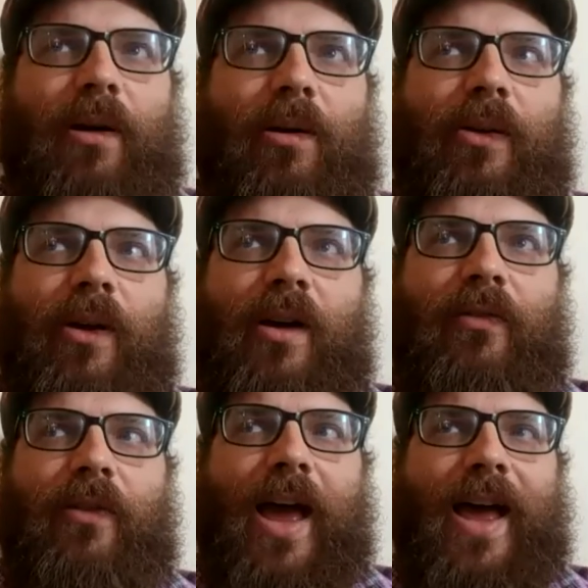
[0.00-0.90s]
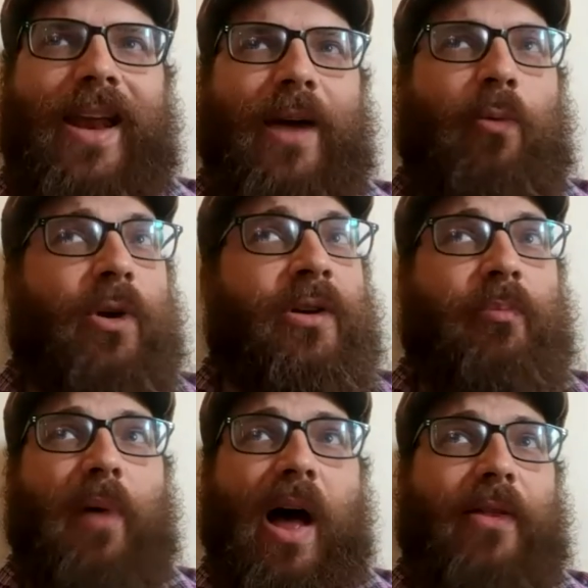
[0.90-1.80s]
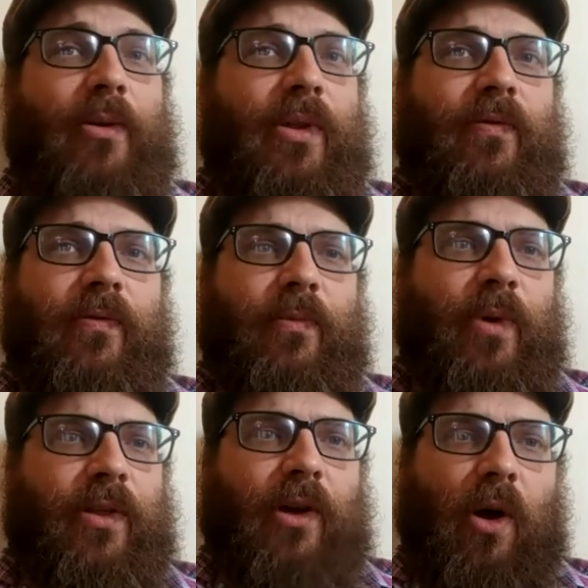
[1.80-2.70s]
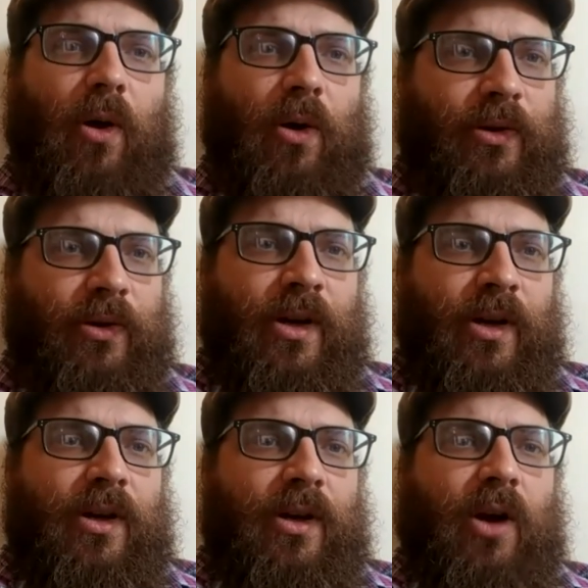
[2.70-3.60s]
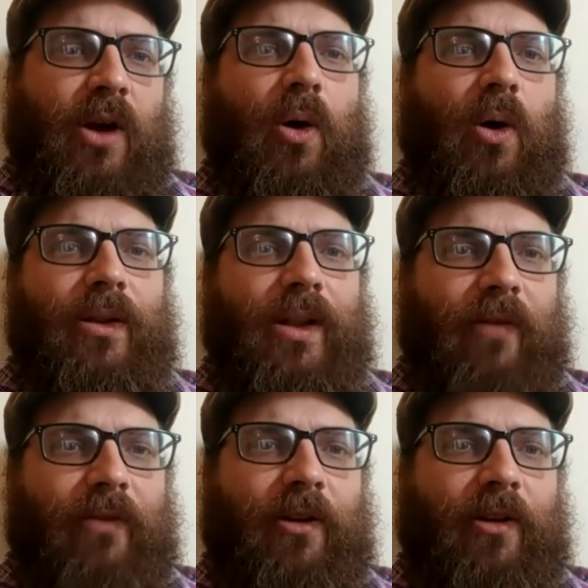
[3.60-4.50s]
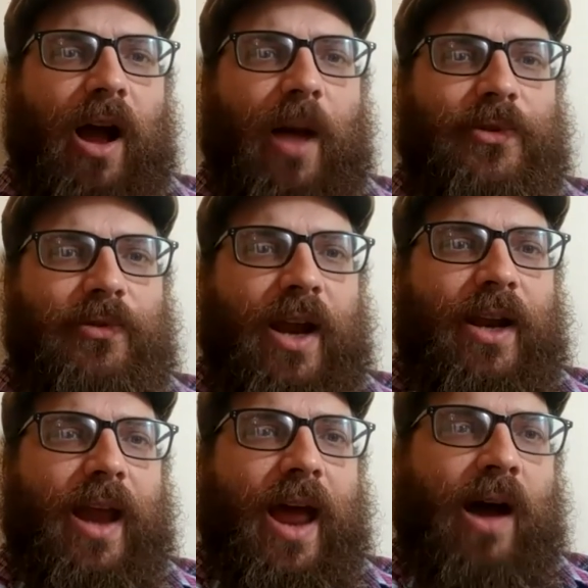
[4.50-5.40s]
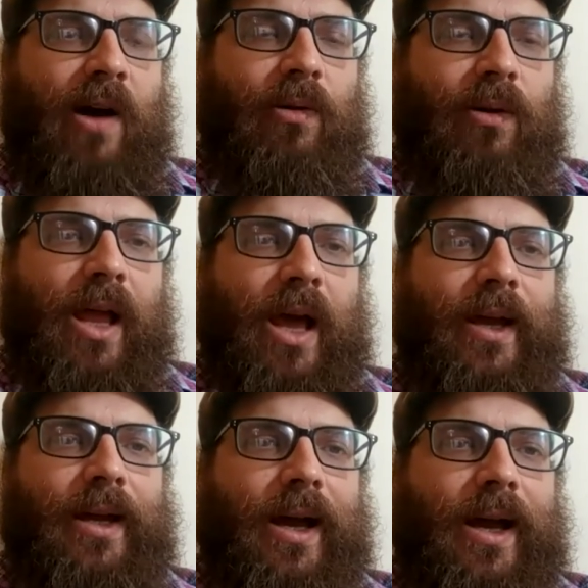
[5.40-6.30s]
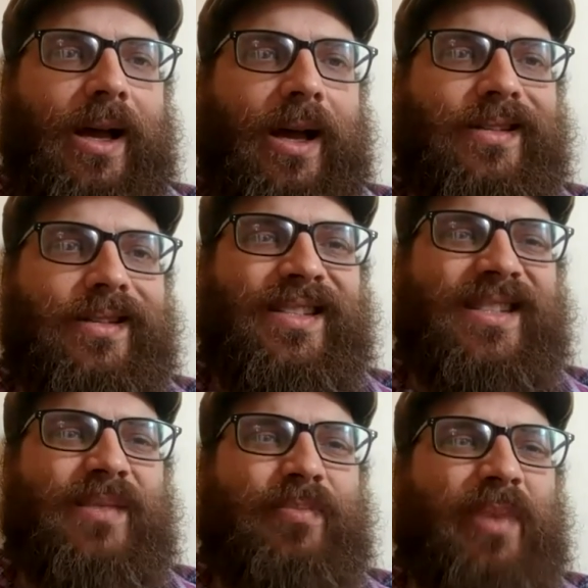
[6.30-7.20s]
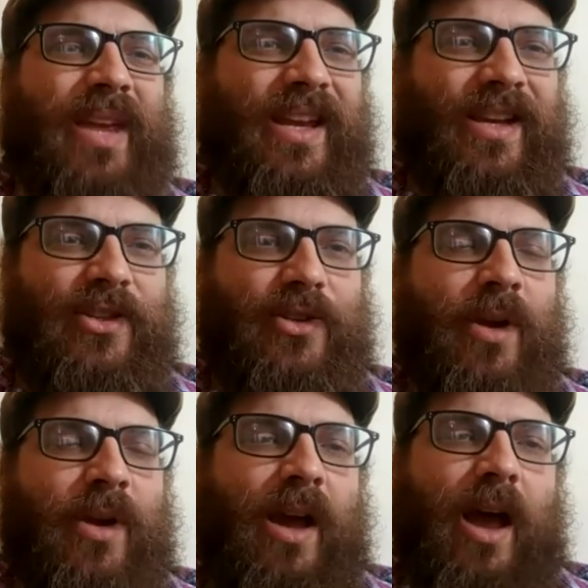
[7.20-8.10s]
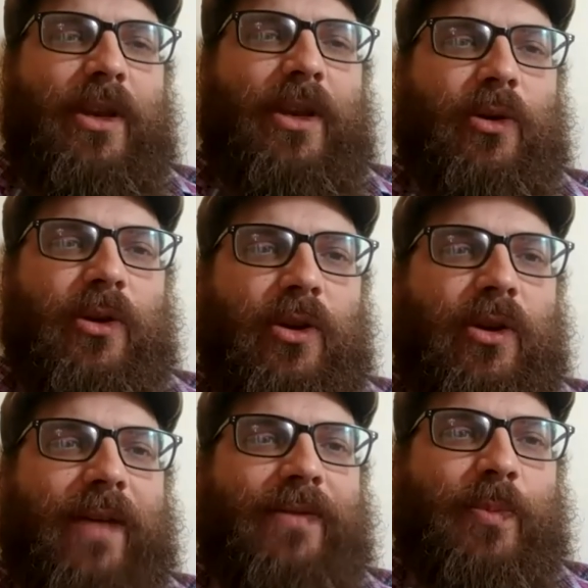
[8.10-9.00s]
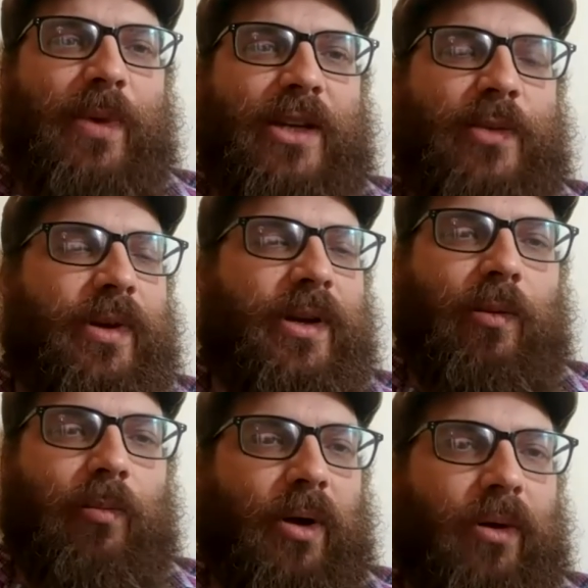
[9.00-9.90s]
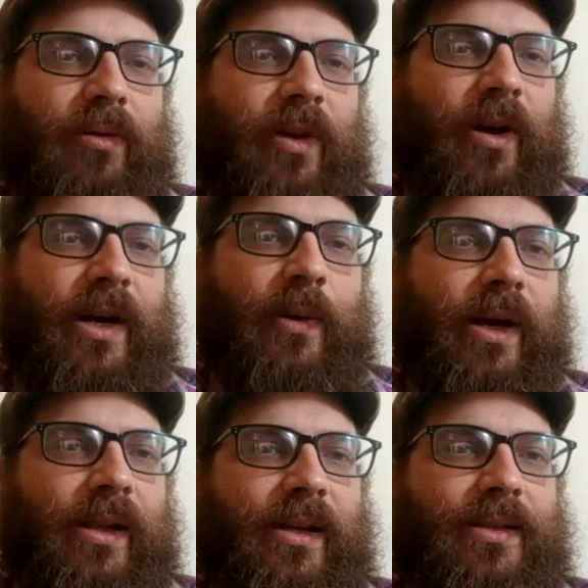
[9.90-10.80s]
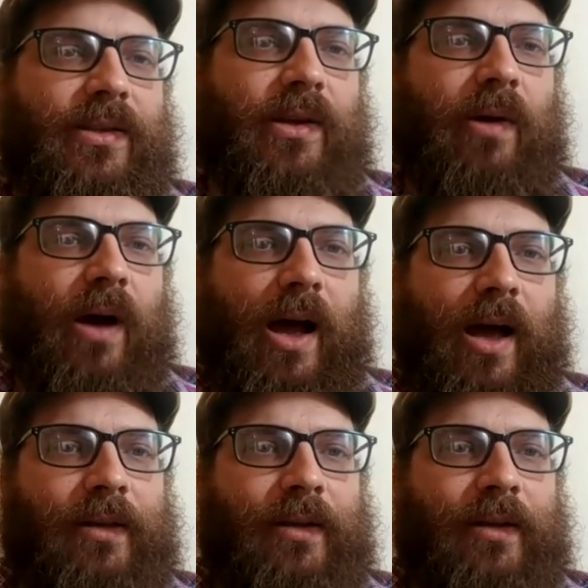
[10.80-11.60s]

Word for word: hold off, and I wouldn't bother with with cold, cold loving crops right now like uh, spinach, I mean, you you could have spinach, but it'll bolt very quickly. It's so yeah. hot.